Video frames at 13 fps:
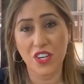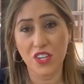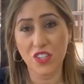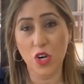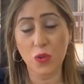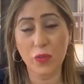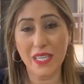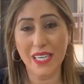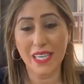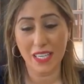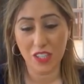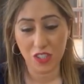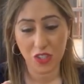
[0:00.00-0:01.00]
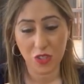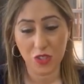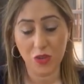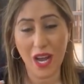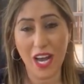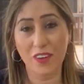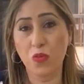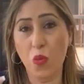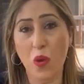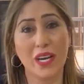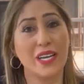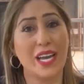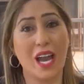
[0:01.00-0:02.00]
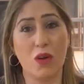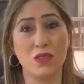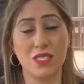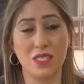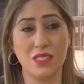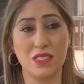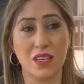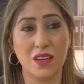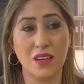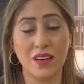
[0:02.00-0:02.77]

Nobody, you have one accountant.